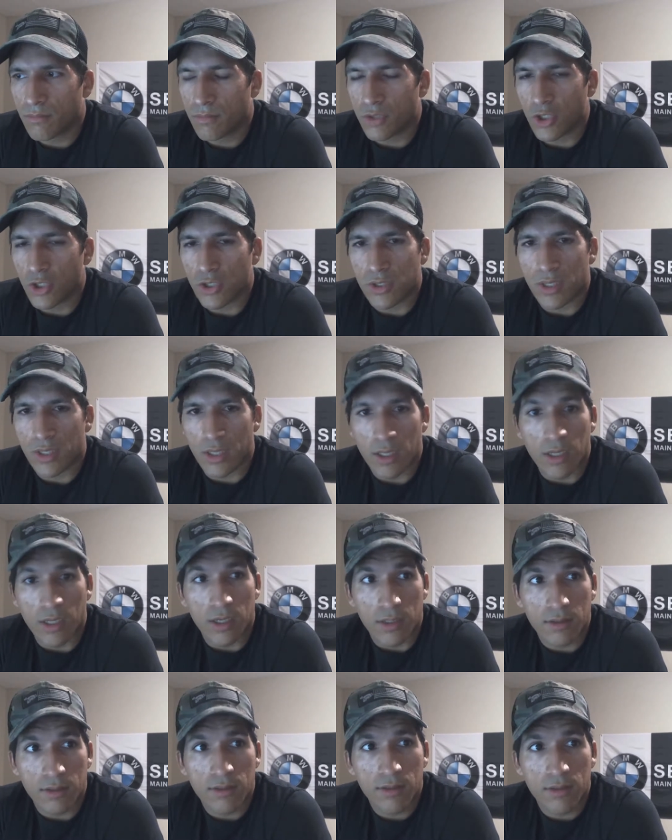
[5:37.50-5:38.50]
just the
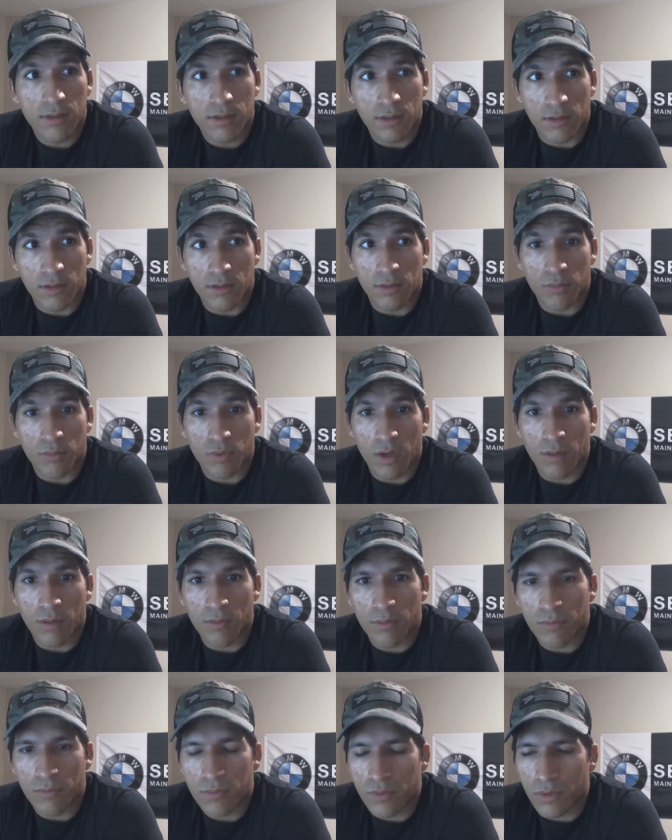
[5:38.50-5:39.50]
heat is the
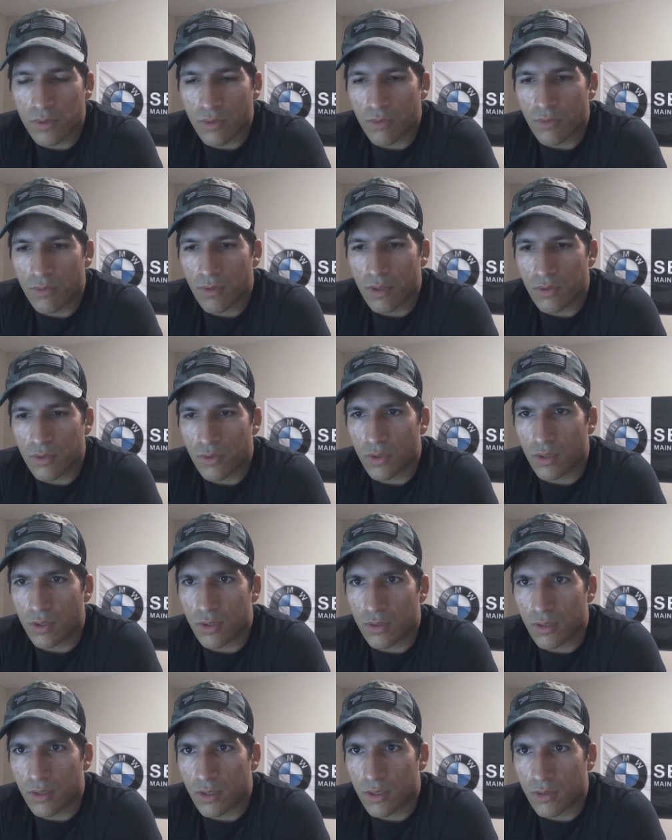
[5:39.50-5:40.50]
problem. So as long
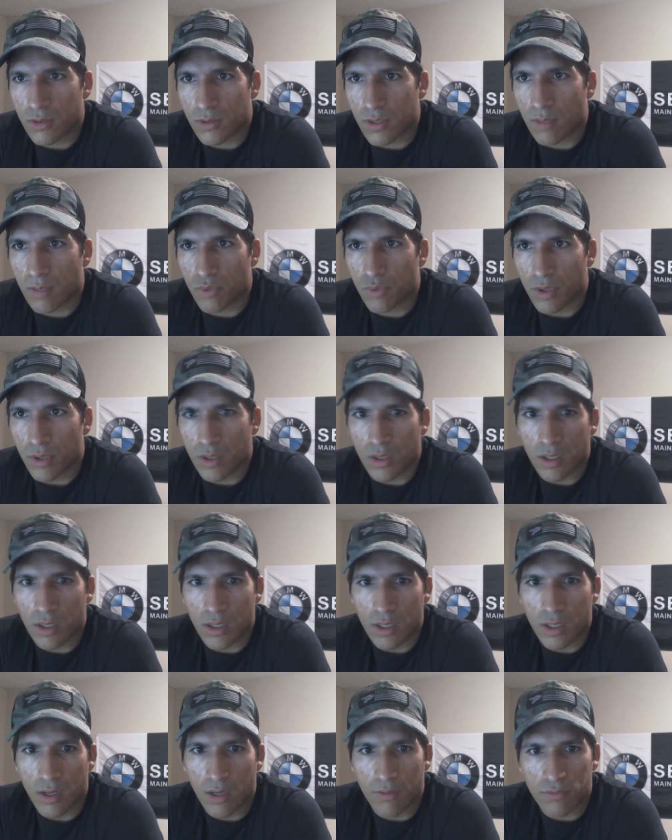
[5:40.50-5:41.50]
as you can separate the
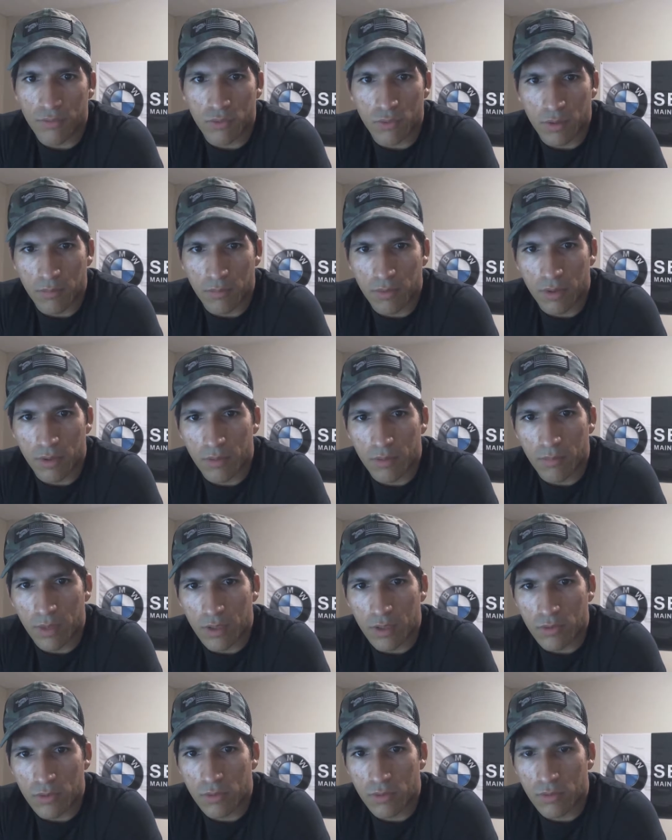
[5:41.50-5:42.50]
heat after rebuilding
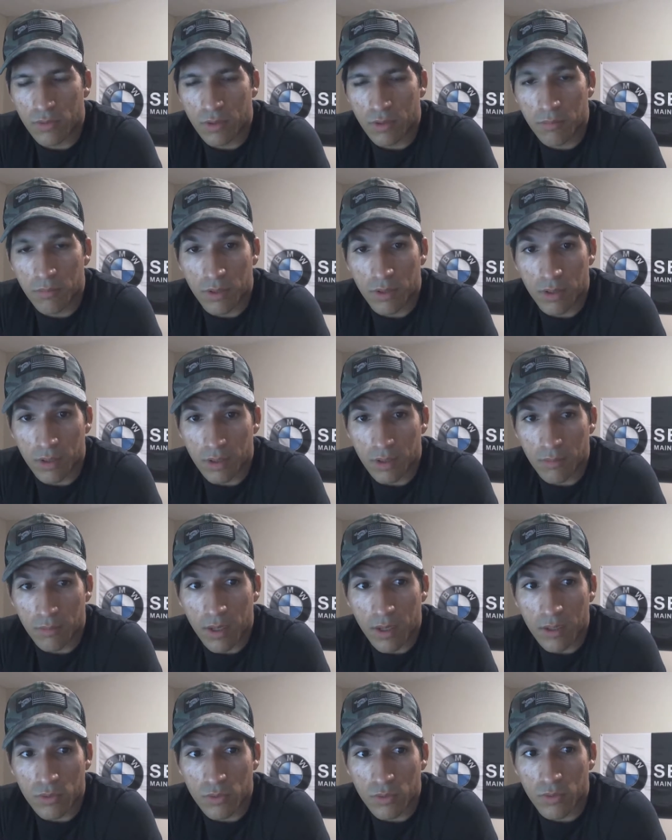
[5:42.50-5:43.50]
the
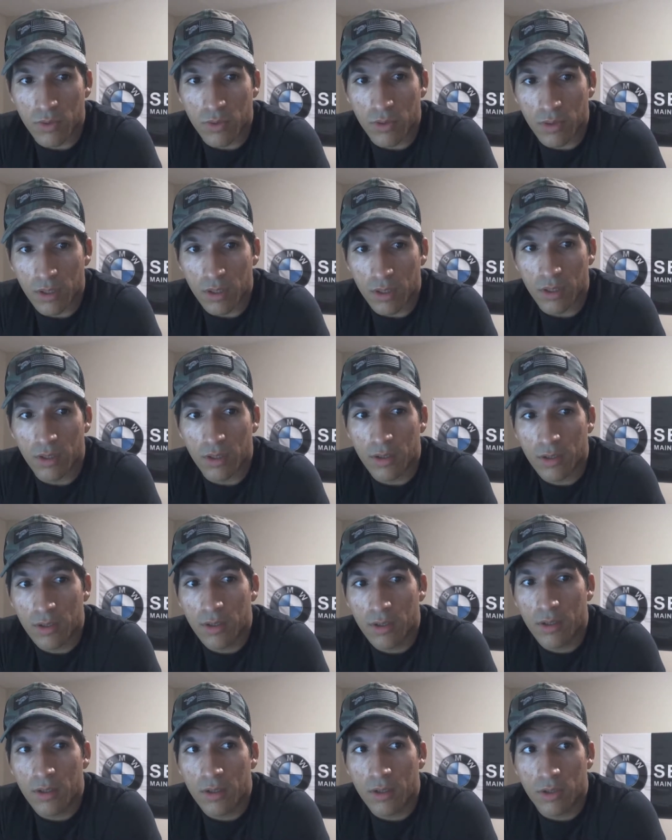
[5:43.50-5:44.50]
module,
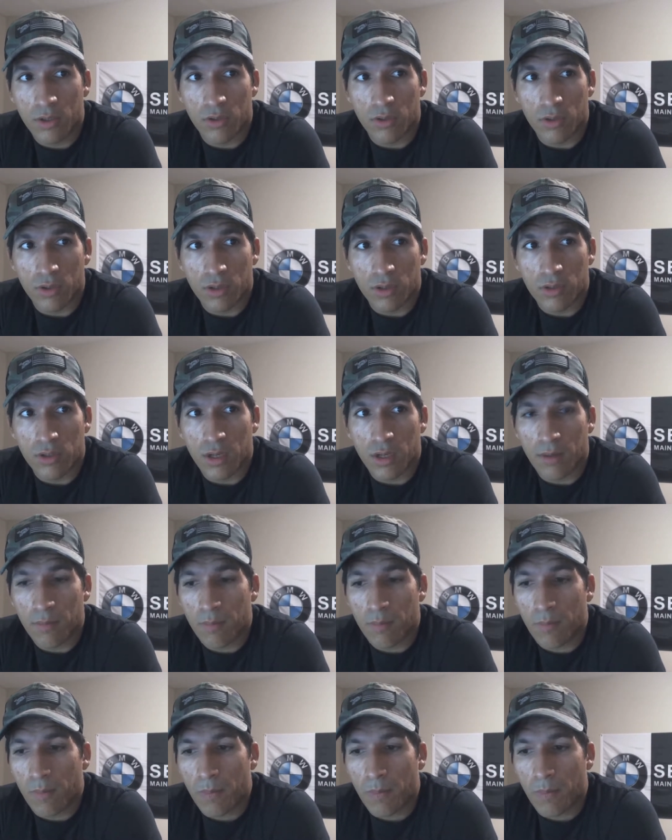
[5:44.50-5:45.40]
you're in good shape.